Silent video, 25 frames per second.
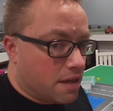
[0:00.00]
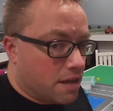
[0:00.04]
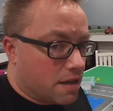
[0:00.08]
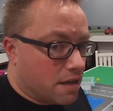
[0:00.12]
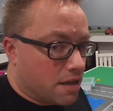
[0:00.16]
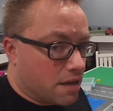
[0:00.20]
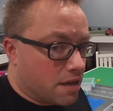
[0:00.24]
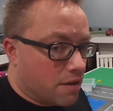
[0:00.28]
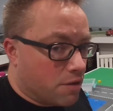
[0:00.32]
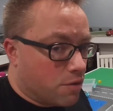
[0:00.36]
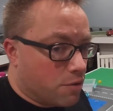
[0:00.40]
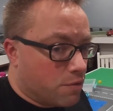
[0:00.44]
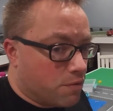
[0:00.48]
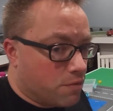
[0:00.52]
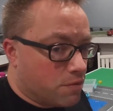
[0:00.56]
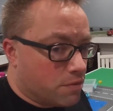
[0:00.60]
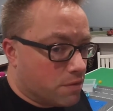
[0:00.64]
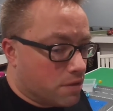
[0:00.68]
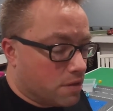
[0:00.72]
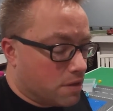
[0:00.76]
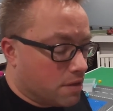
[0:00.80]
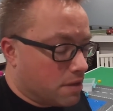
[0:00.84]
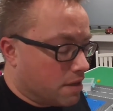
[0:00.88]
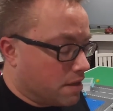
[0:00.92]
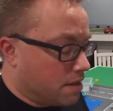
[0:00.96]
uh,
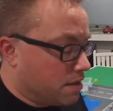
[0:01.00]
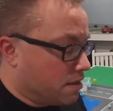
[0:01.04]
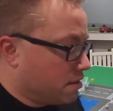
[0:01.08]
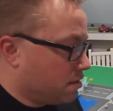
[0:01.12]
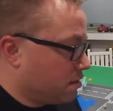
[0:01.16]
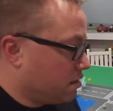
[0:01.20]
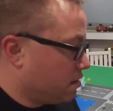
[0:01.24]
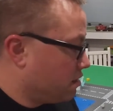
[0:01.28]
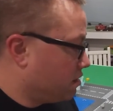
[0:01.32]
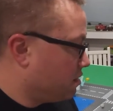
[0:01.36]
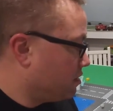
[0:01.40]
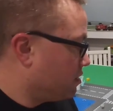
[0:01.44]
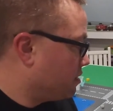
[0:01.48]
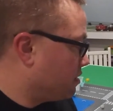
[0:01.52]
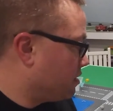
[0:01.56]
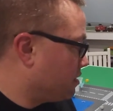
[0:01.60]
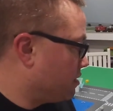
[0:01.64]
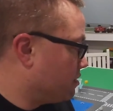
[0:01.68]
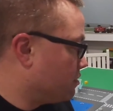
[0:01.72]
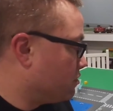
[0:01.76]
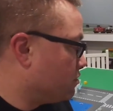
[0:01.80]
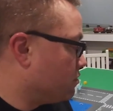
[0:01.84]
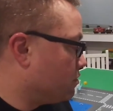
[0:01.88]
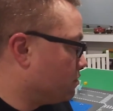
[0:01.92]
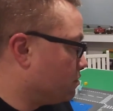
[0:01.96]
hopefully they get
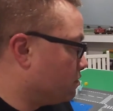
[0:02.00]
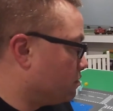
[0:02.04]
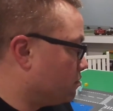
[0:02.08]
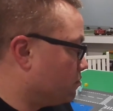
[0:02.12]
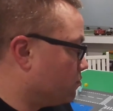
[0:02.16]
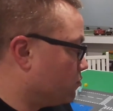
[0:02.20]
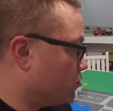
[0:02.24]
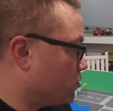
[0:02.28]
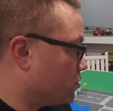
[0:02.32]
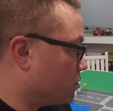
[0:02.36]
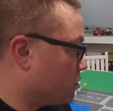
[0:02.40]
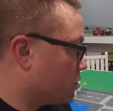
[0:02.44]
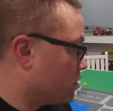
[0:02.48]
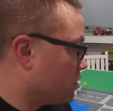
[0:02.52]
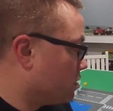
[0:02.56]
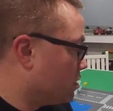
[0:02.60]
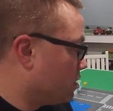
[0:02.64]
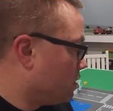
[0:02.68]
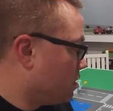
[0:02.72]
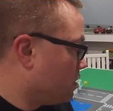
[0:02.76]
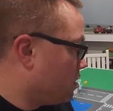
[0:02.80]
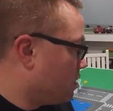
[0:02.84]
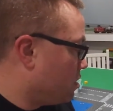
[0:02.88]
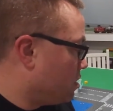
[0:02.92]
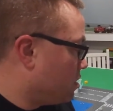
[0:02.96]
into it a little more
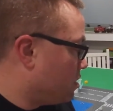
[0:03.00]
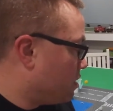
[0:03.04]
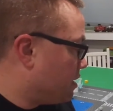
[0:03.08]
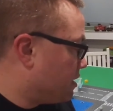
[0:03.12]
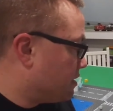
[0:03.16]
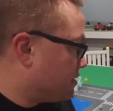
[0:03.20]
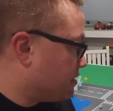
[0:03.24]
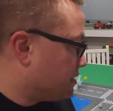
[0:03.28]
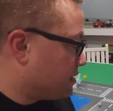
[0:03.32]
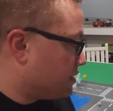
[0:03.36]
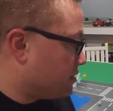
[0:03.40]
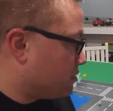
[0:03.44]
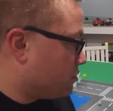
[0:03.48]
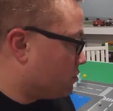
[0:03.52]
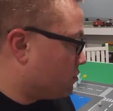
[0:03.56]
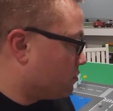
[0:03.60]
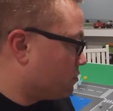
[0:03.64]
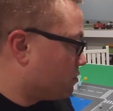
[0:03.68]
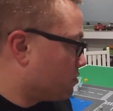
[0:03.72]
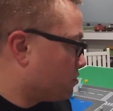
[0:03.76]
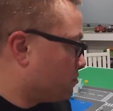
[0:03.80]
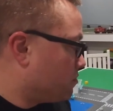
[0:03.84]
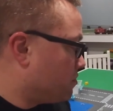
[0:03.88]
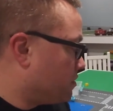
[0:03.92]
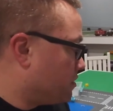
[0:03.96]
as they get
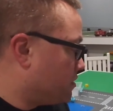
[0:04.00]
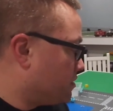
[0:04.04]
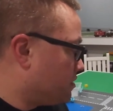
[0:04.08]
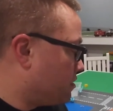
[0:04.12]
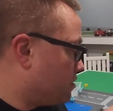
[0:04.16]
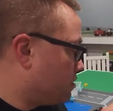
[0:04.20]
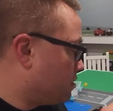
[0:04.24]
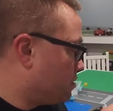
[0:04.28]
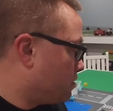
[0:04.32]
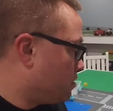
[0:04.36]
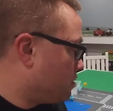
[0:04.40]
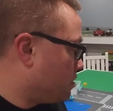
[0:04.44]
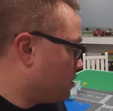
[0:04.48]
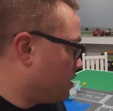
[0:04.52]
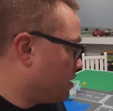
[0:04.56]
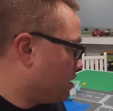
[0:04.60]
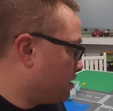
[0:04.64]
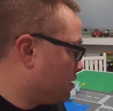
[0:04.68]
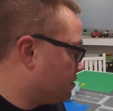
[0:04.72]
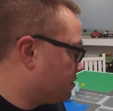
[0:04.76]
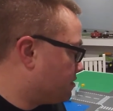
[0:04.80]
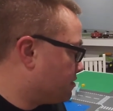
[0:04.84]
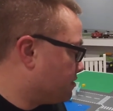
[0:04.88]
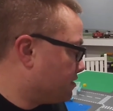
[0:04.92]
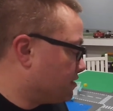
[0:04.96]
older. But
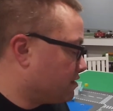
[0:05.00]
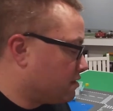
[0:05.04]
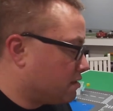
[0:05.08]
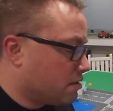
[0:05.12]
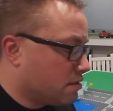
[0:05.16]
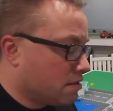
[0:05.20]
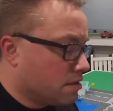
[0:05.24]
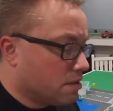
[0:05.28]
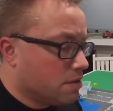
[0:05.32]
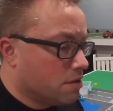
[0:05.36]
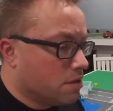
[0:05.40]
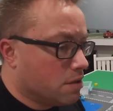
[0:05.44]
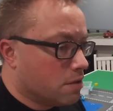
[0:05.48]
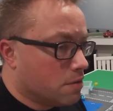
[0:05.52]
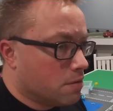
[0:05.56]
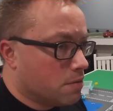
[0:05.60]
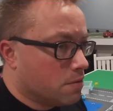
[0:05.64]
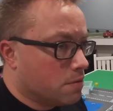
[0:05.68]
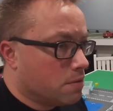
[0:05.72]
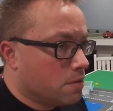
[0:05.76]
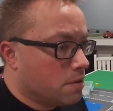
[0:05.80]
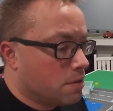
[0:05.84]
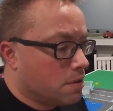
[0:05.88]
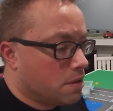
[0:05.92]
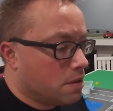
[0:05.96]
uh, it's nice to
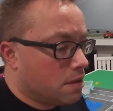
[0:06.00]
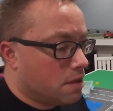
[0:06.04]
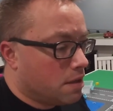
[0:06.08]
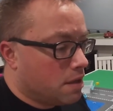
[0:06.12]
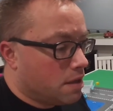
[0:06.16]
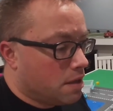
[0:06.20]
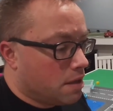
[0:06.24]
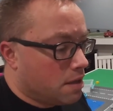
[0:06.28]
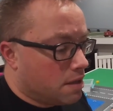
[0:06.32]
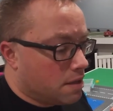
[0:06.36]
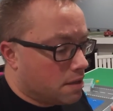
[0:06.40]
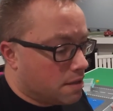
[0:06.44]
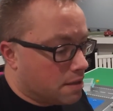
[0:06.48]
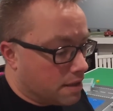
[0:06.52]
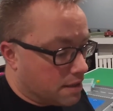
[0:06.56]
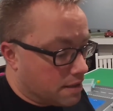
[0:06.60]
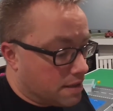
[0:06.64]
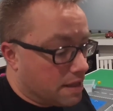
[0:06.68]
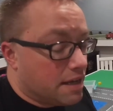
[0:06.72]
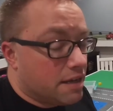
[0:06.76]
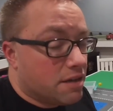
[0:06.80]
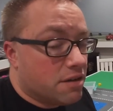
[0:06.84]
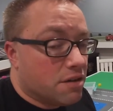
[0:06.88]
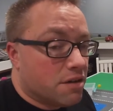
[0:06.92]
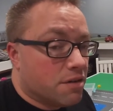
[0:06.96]
know that
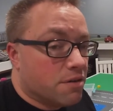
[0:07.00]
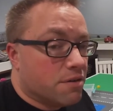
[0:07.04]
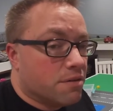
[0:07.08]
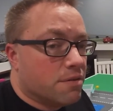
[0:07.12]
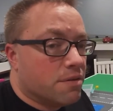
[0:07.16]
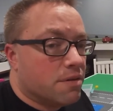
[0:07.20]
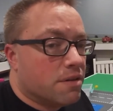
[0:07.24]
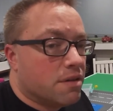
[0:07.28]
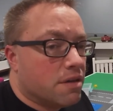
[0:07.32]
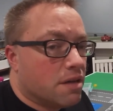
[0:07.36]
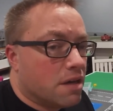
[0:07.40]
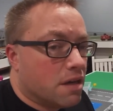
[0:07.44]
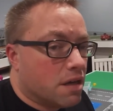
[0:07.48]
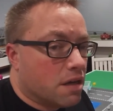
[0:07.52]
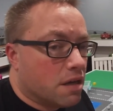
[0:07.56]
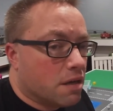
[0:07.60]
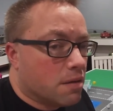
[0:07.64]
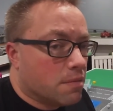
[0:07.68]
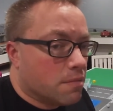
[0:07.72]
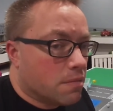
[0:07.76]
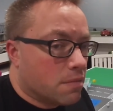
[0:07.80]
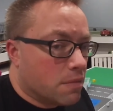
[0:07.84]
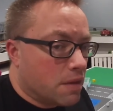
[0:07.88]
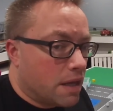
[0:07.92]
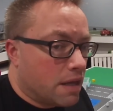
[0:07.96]
they know
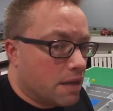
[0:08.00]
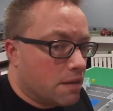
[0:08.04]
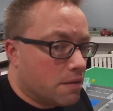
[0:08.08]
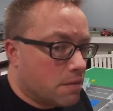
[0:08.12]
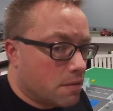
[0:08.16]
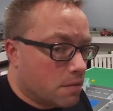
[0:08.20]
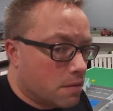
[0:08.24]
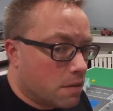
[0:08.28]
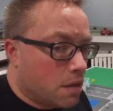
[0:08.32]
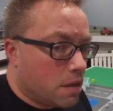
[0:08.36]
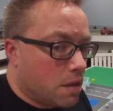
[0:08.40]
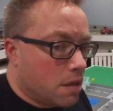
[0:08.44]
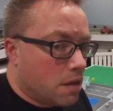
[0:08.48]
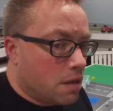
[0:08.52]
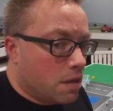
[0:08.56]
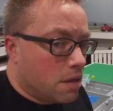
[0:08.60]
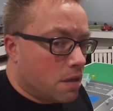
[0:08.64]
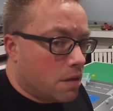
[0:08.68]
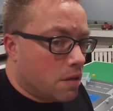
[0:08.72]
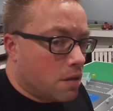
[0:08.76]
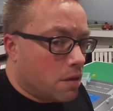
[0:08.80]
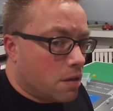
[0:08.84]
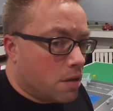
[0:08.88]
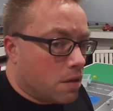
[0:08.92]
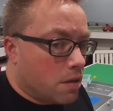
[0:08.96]
um, that,
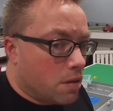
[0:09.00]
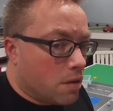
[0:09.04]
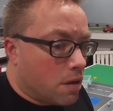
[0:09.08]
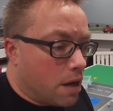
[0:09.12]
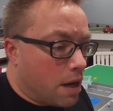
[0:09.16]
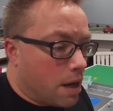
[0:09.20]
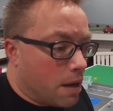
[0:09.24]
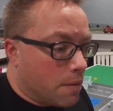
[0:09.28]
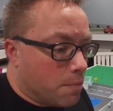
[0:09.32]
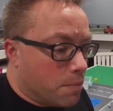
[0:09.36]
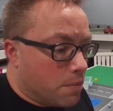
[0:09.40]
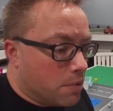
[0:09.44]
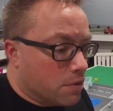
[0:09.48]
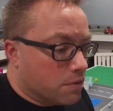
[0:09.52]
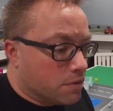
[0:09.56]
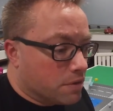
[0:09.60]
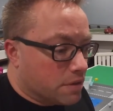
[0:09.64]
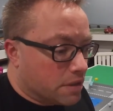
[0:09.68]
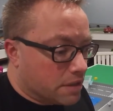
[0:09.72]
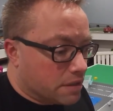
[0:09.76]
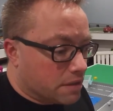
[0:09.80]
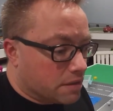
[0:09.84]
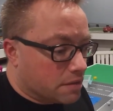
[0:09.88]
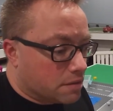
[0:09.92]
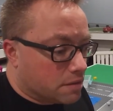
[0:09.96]
you know, I'm
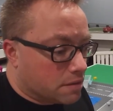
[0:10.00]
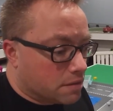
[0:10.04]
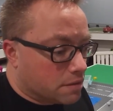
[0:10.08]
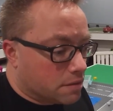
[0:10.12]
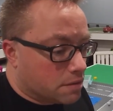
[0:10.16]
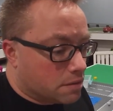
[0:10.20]
building.